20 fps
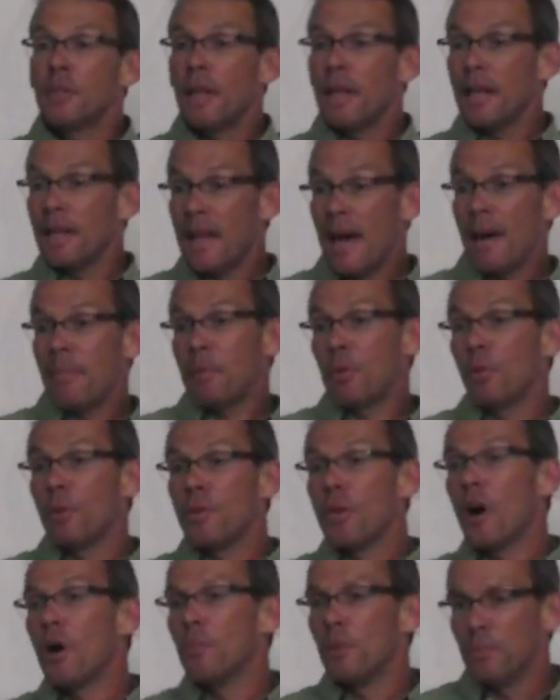So like an apple
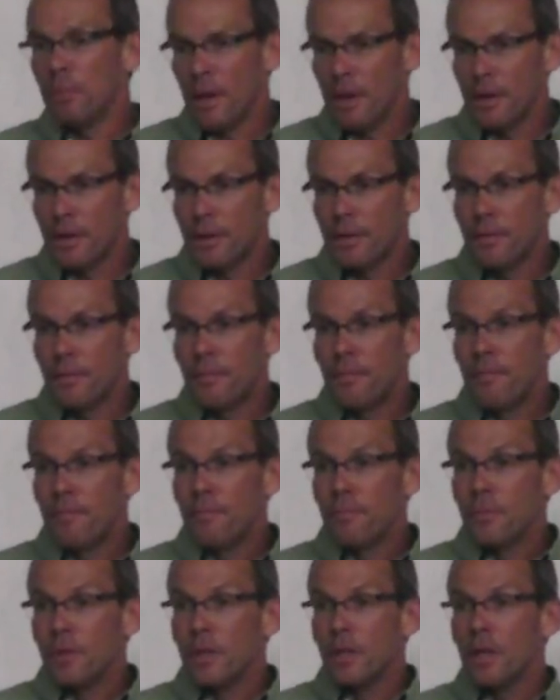with almond butter,
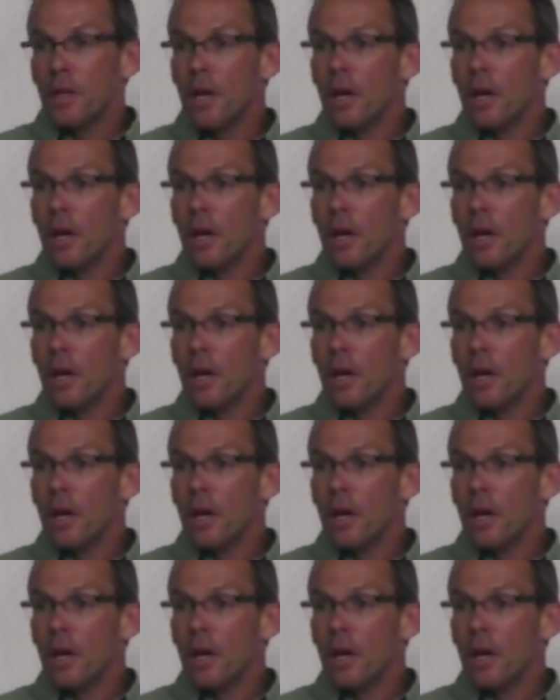okay.